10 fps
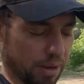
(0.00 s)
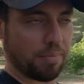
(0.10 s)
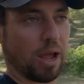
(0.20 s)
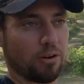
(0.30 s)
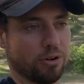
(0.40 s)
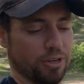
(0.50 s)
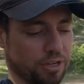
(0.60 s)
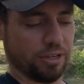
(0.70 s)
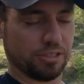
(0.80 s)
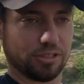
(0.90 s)
my
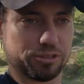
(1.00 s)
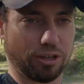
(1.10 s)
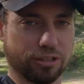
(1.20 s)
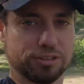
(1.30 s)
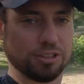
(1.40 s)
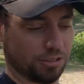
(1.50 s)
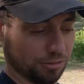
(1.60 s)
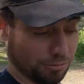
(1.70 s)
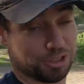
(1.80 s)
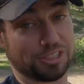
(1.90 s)
battery isn't charged,
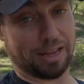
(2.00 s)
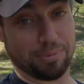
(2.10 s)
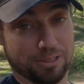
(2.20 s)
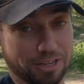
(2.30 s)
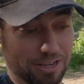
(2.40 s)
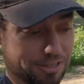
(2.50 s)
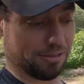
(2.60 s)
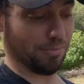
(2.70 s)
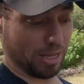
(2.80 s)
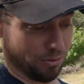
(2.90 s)
which has happened to
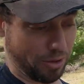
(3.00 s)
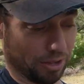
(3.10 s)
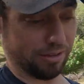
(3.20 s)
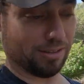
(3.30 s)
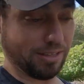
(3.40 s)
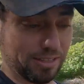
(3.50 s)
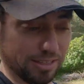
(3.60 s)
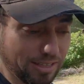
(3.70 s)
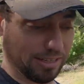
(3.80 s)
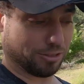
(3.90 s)
us, by the way.
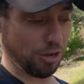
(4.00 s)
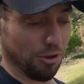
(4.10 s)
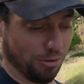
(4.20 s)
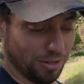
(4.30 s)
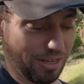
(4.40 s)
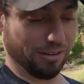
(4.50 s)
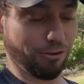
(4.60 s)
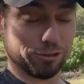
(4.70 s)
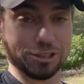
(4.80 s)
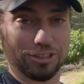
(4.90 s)
So
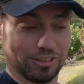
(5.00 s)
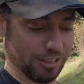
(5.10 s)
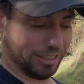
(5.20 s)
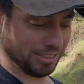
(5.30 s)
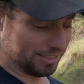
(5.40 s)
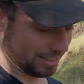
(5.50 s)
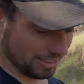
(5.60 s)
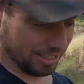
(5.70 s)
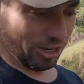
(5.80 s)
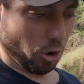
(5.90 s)
fortunately,
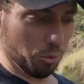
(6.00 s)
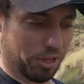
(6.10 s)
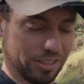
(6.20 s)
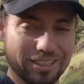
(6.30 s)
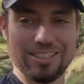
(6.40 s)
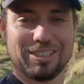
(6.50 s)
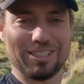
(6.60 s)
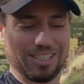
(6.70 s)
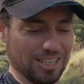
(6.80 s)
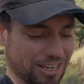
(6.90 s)
we did
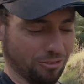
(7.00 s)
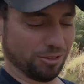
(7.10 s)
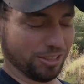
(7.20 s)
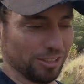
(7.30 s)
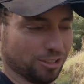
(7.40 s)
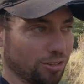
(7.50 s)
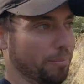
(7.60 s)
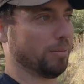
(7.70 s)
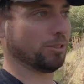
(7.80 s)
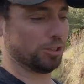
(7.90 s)
this
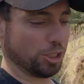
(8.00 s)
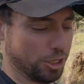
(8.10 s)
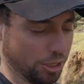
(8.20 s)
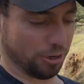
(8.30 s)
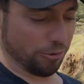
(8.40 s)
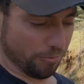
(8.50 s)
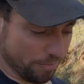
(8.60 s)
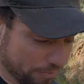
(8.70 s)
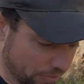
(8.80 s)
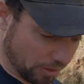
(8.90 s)
trip up to Chico,
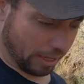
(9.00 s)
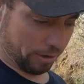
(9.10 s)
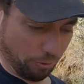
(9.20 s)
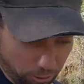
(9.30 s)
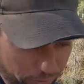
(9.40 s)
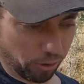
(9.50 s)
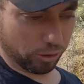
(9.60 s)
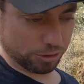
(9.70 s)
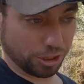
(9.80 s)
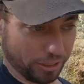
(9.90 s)
and we were
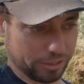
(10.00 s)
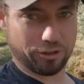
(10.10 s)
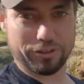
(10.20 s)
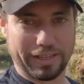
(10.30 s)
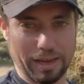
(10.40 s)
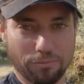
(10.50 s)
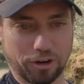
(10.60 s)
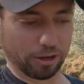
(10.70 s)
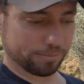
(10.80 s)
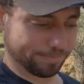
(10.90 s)
volunteering during the
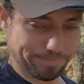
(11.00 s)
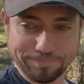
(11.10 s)
campfire,